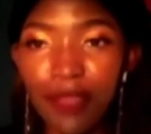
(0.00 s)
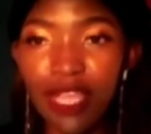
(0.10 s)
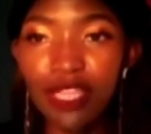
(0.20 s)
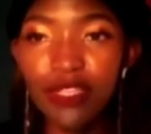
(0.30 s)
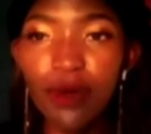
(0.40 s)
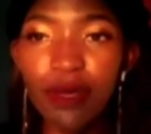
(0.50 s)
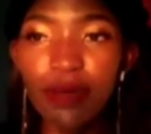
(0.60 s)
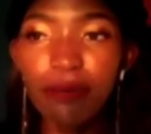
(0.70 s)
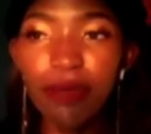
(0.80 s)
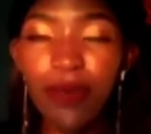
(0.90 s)
So
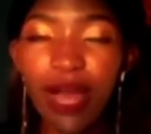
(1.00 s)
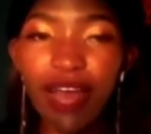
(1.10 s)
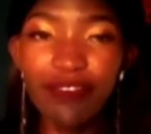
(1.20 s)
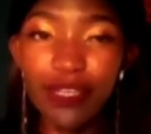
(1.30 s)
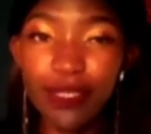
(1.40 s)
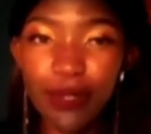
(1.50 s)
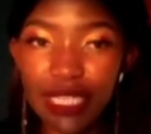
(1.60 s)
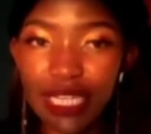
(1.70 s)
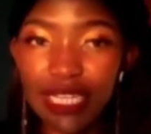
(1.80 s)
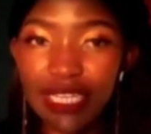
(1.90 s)
people have
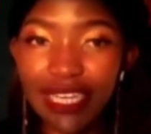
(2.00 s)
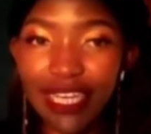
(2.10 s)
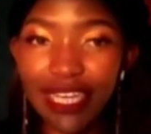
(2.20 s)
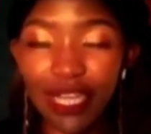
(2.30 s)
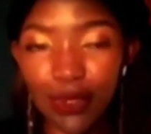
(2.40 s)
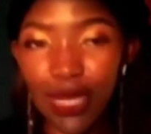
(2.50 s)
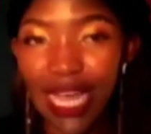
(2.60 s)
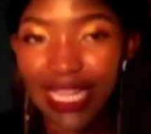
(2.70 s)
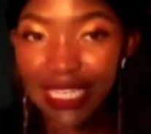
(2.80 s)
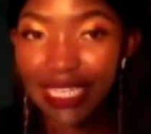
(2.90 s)
resorted to
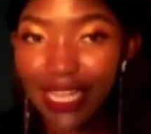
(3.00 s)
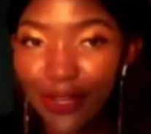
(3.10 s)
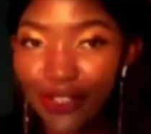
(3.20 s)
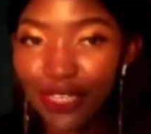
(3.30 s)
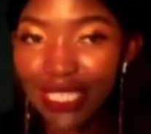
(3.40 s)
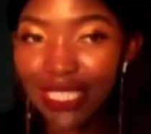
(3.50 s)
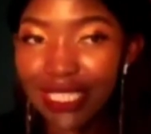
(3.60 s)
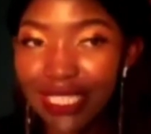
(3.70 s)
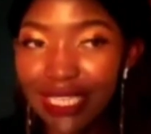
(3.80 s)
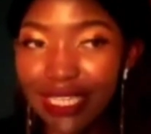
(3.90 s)
cutting down trees
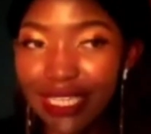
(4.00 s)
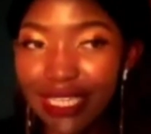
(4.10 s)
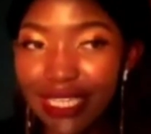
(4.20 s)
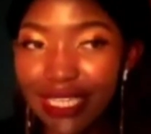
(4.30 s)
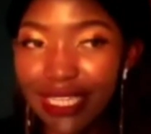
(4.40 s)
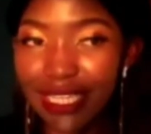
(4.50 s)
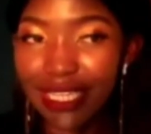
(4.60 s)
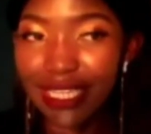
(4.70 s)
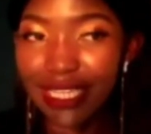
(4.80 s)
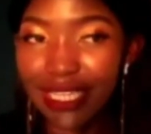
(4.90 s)
to make
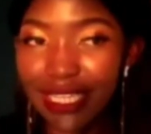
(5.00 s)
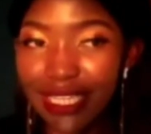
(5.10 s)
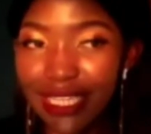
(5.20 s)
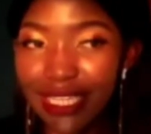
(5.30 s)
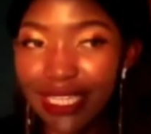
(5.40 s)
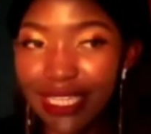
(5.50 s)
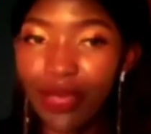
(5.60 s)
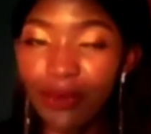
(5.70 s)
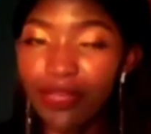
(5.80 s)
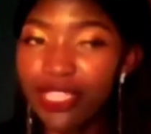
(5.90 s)
charcoal,
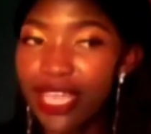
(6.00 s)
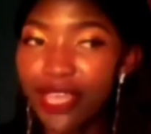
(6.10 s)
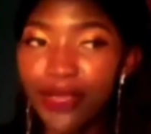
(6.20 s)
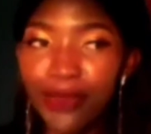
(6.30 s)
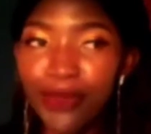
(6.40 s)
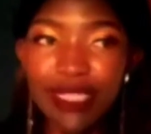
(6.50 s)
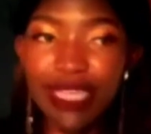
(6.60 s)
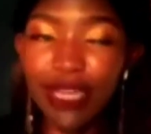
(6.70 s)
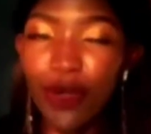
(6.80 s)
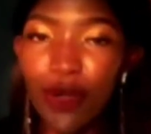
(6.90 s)
which they use
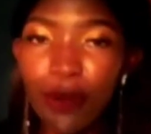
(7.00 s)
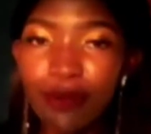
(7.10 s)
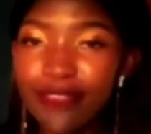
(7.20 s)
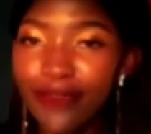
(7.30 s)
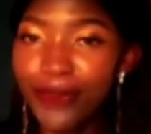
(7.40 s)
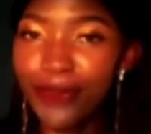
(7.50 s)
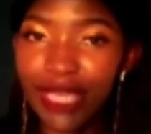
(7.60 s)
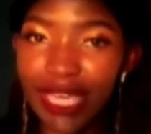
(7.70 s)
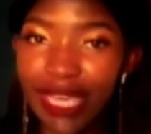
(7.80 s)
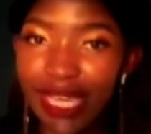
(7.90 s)
in homes for
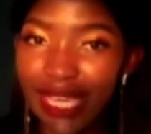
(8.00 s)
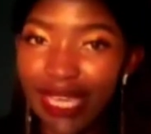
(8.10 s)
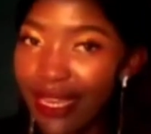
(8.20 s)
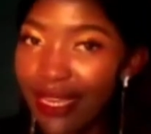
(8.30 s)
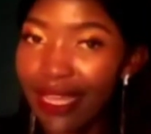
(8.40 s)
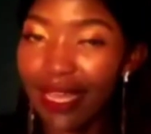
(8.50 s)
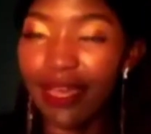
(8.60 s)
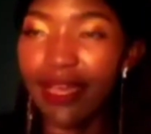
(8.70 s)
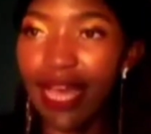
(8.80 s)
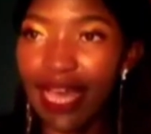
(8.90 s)
cooking and
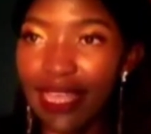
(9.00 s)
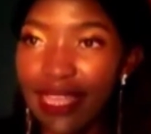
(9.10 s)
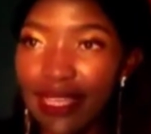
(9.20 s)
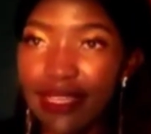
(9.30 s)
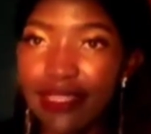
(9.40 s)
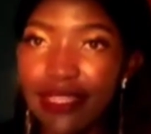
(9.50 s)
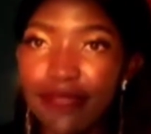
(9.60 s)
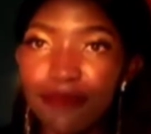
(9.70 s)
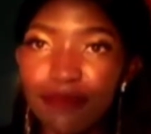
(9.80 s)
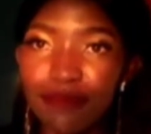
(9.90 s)
other things.
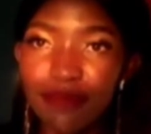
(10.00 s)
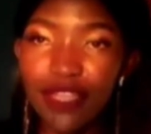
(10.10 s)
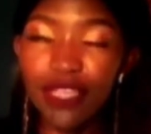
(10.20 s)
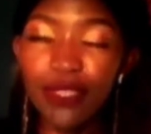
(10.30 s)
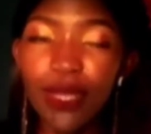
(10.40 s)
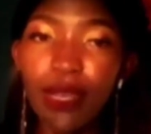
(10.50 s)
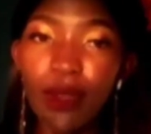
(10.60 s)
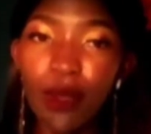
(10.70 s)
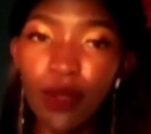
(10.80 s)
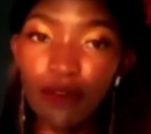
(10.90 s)
So a
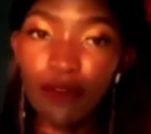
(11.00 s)
lot of